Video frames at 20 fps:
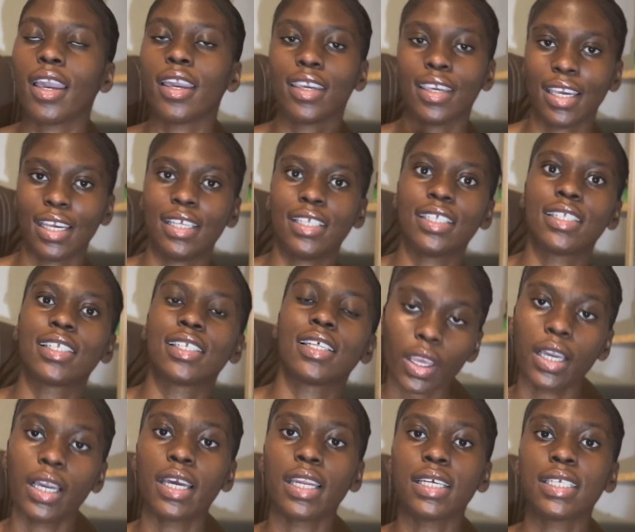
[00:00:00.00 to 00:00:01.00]
Yes,
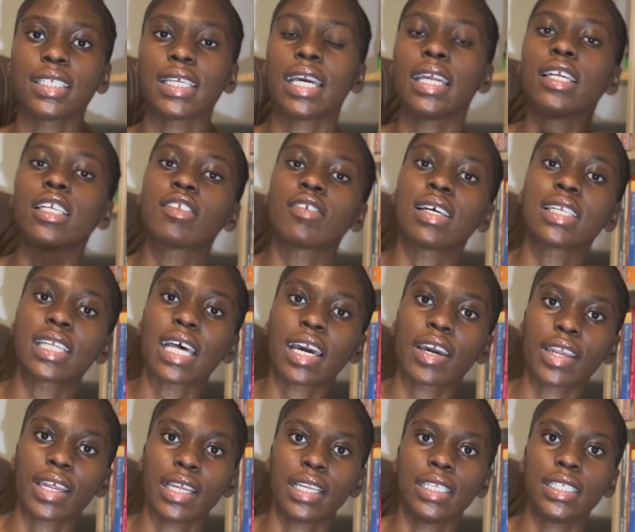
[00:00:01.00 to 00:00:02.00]
it is NSFAS
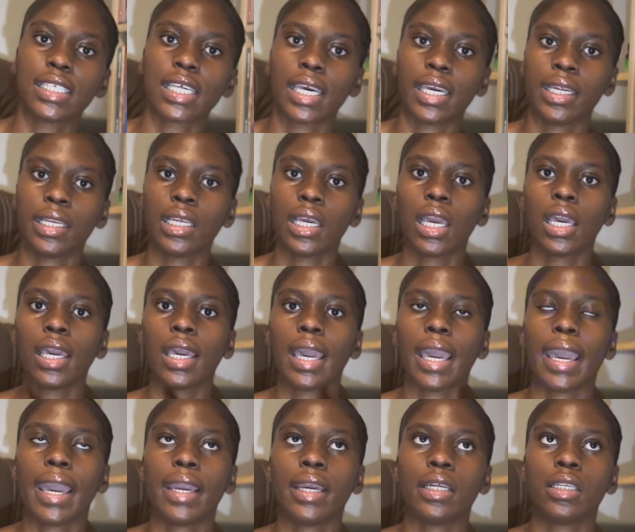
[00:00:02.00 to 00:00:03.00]
accredited,
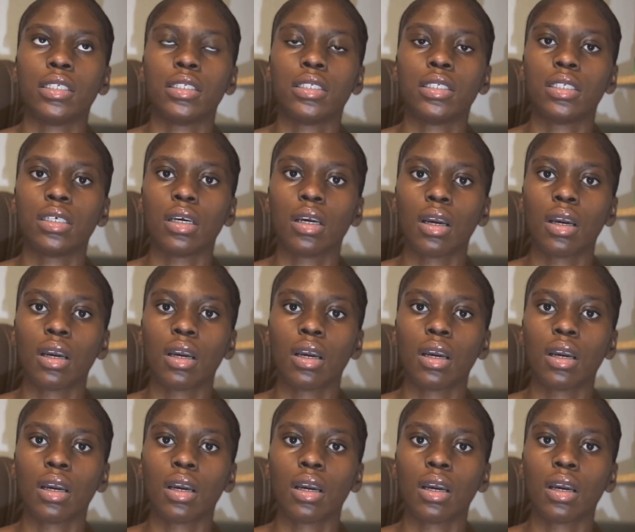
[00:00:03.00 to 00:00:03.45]
and